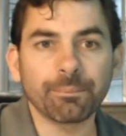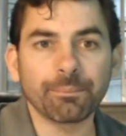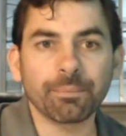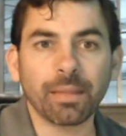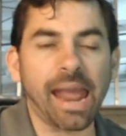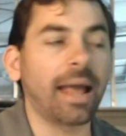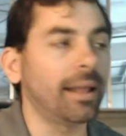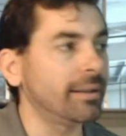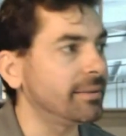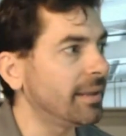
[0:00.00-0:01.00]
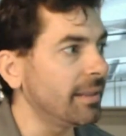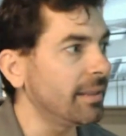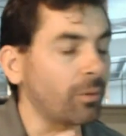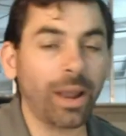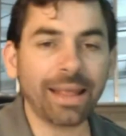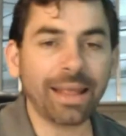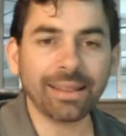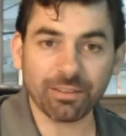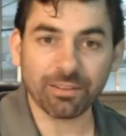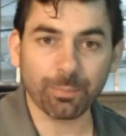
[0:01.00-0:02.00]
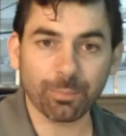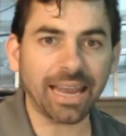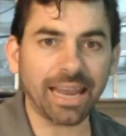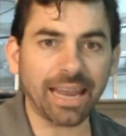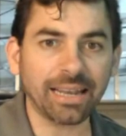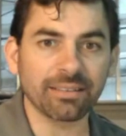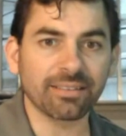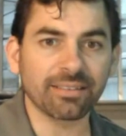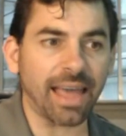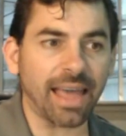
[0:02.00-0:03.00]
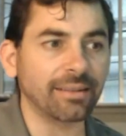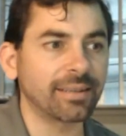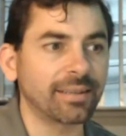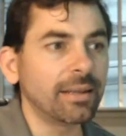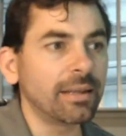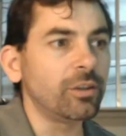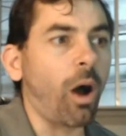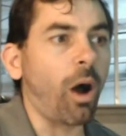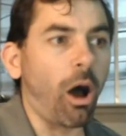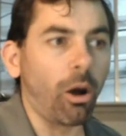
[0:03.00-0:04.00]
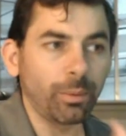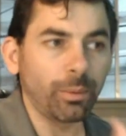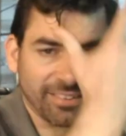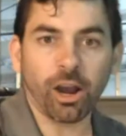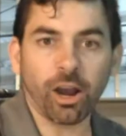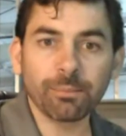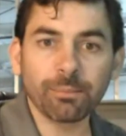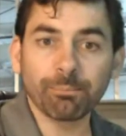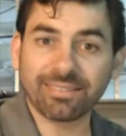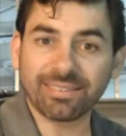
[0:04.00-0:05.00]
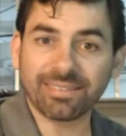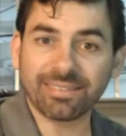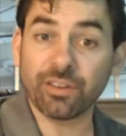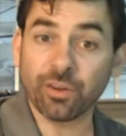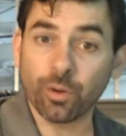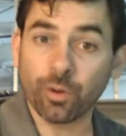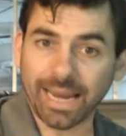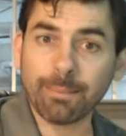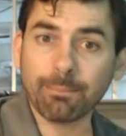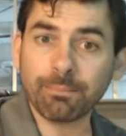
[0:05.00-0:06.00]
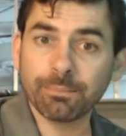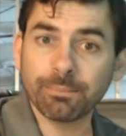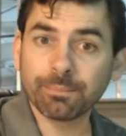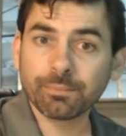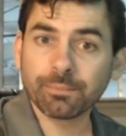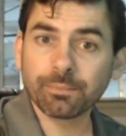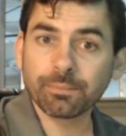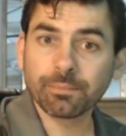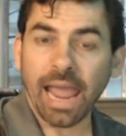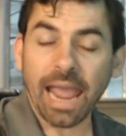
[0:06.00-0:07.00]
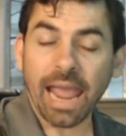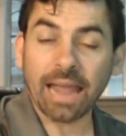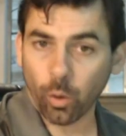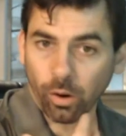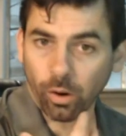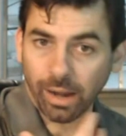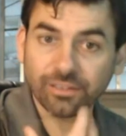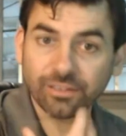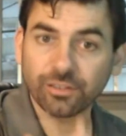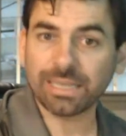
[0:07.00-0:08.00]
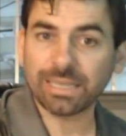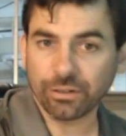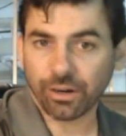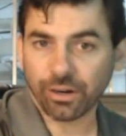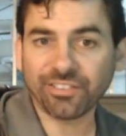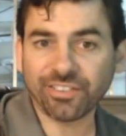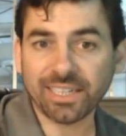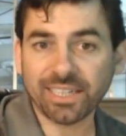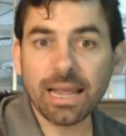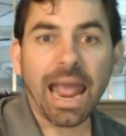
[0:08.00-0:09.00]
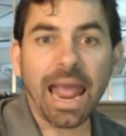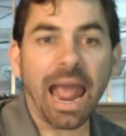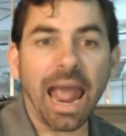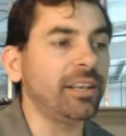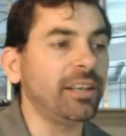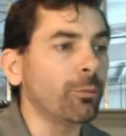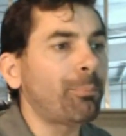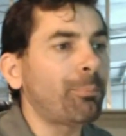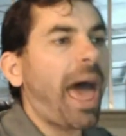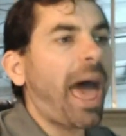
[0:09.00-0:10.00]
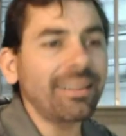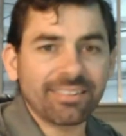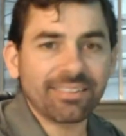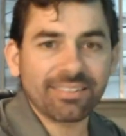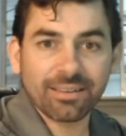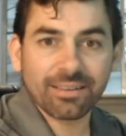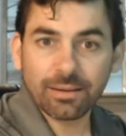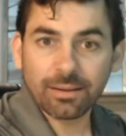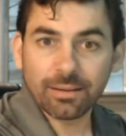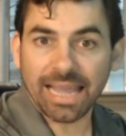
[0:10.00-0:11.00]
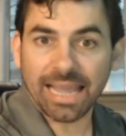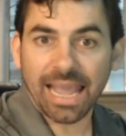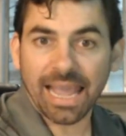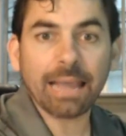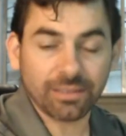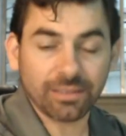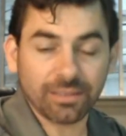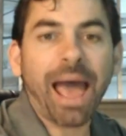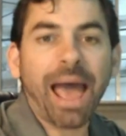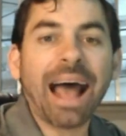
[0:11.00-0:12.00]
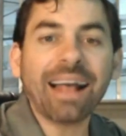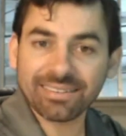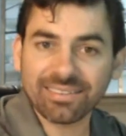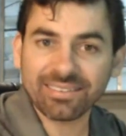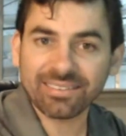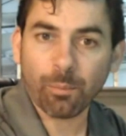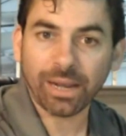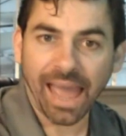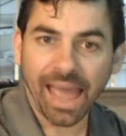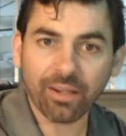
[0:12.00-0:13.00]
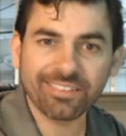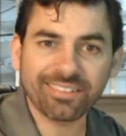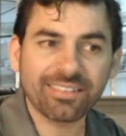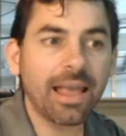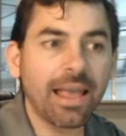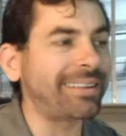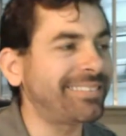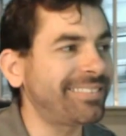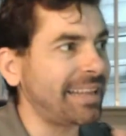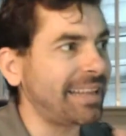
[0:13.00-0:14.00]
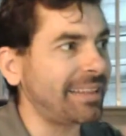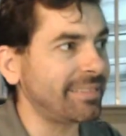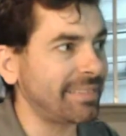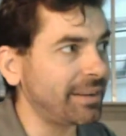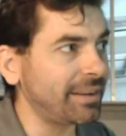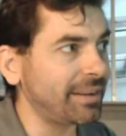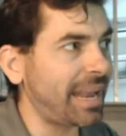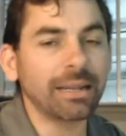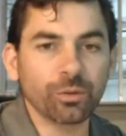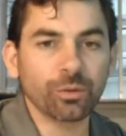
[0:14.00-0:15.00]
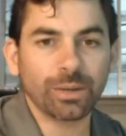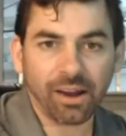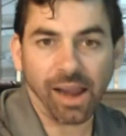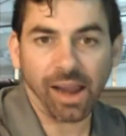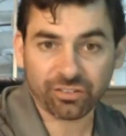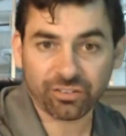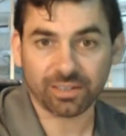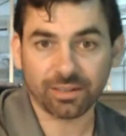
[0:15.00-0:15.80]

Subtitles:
and the way the game is played is that you always start by saying your name and doing your action, and then you pass the game you pass it to someone else by saying their name and doing their action.